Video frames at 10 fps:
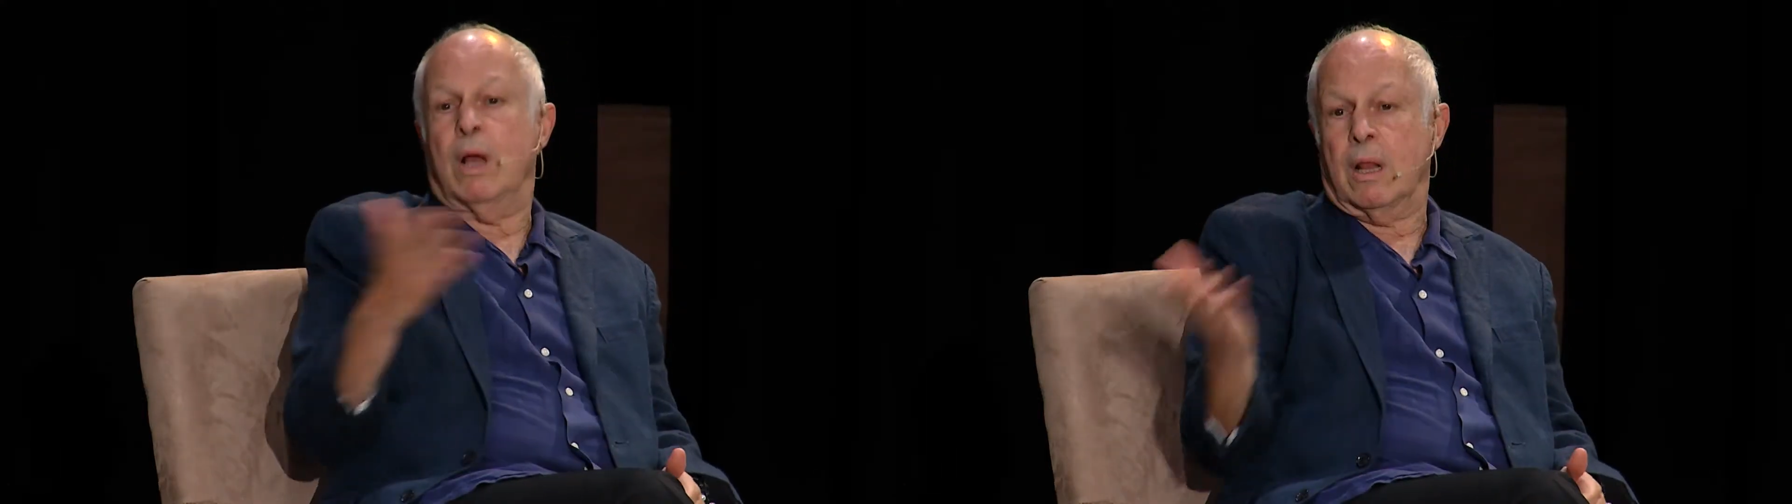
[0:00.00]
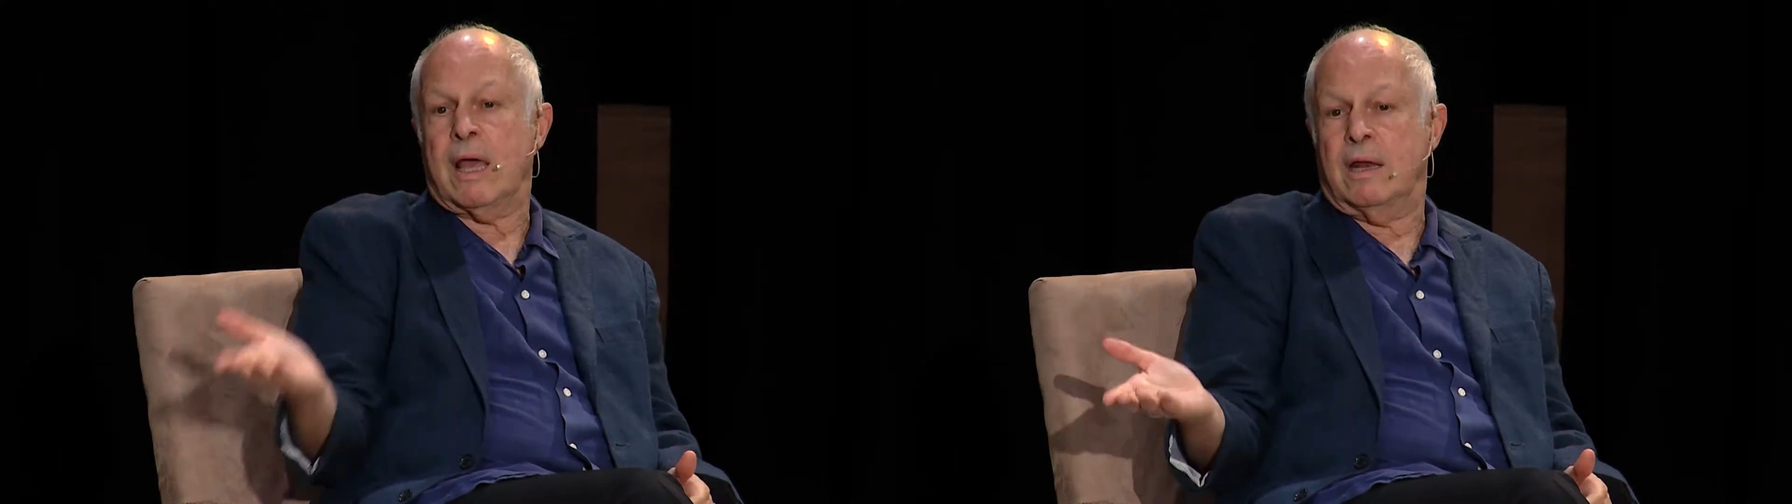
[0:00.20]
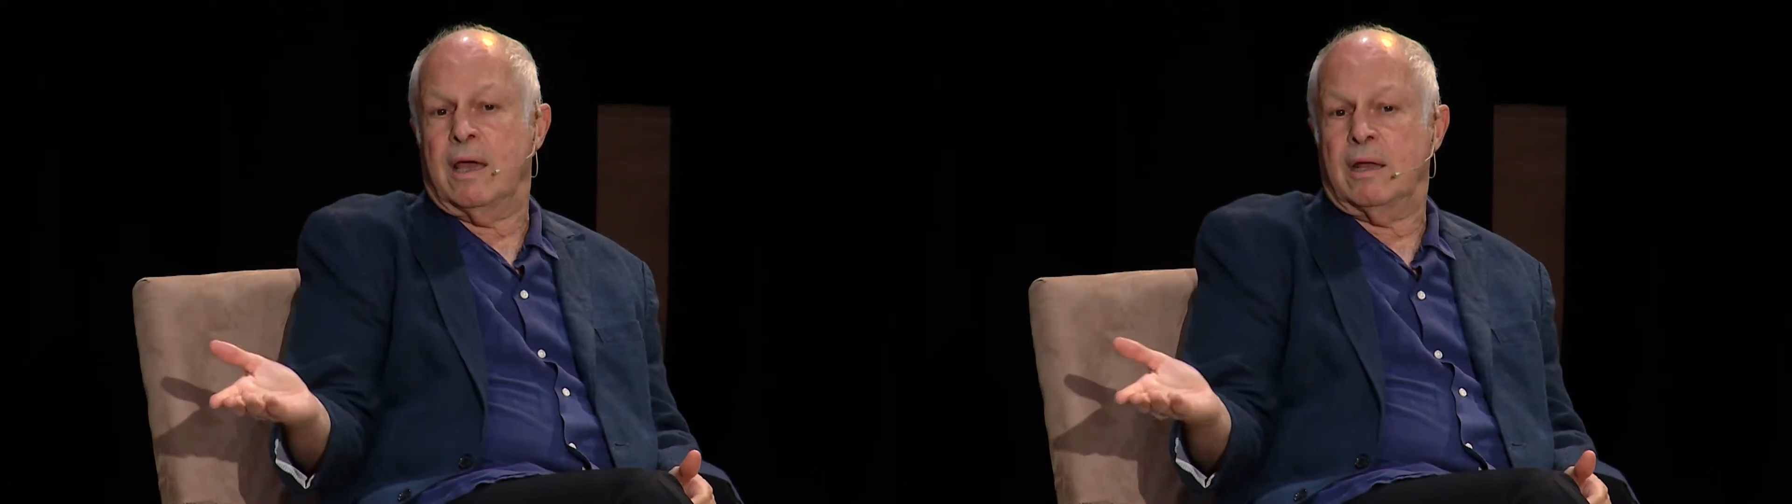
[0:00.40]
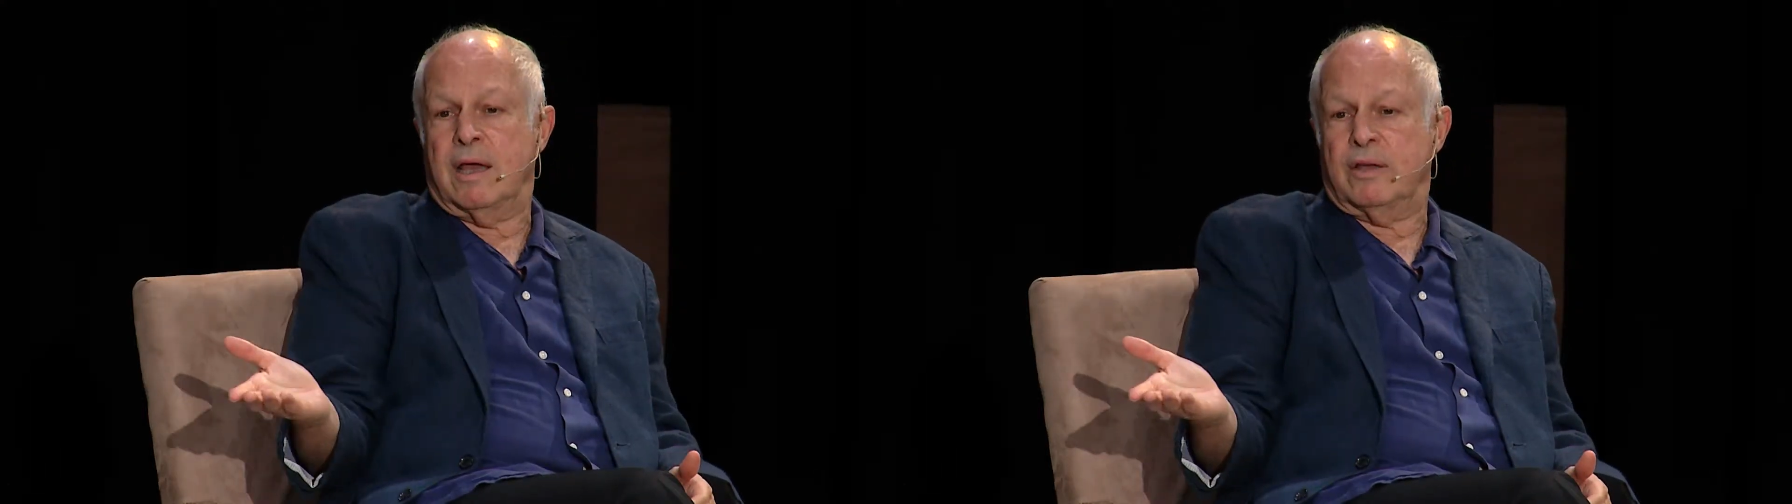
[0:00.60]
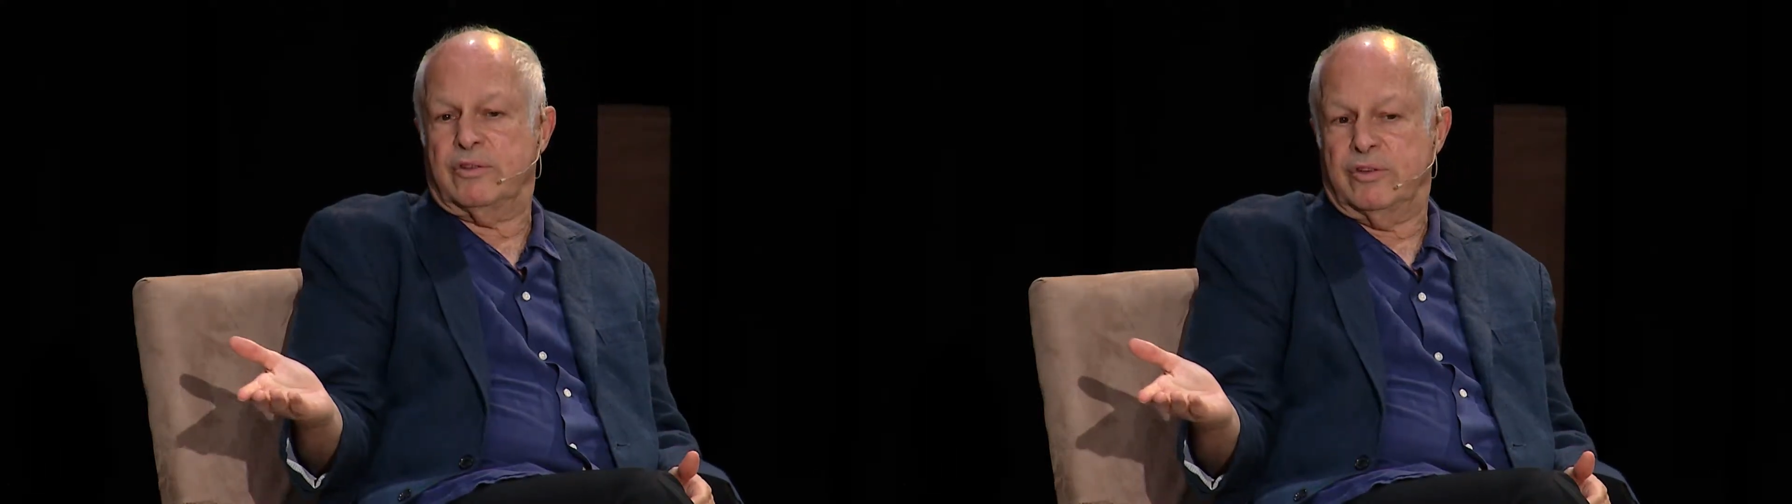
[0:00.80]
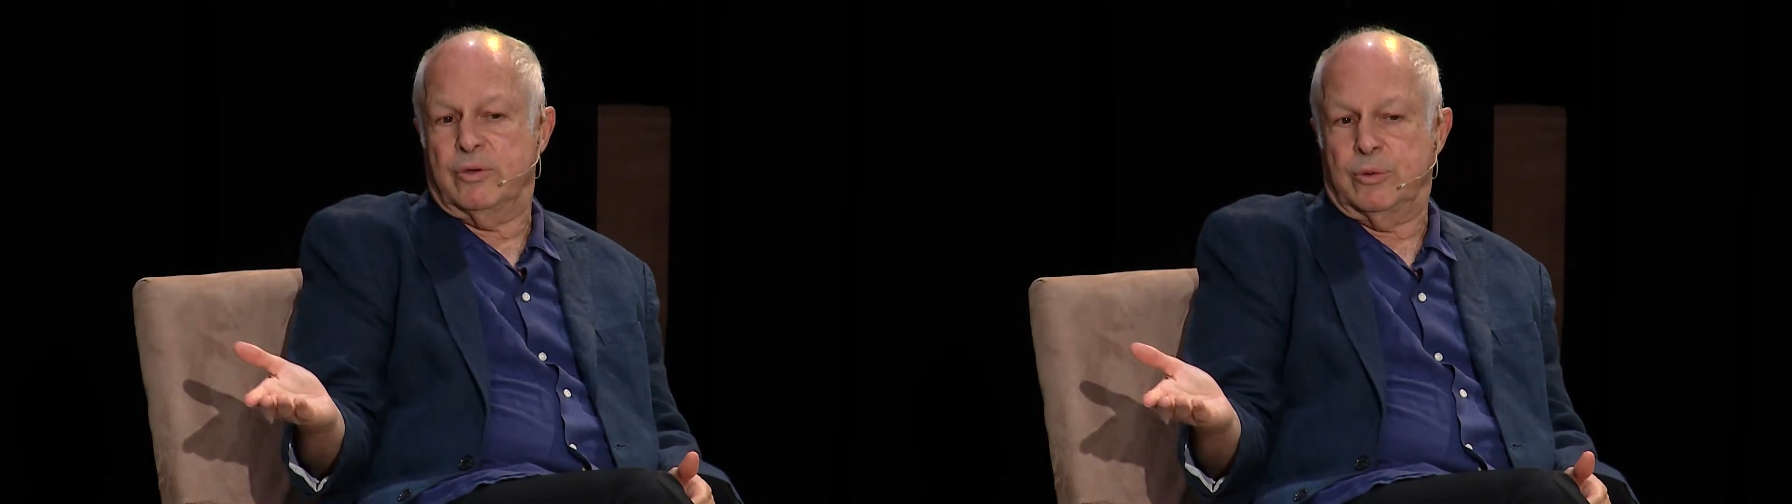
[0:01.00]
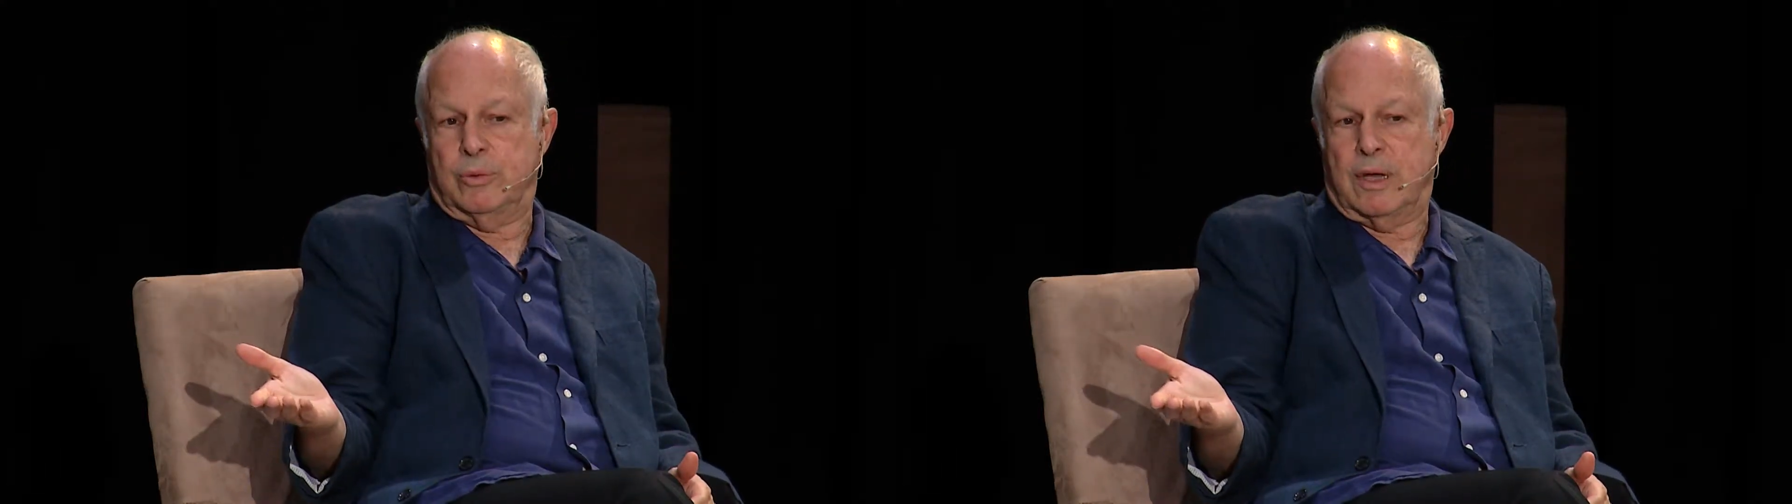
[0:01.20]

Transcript: Well, and, and as you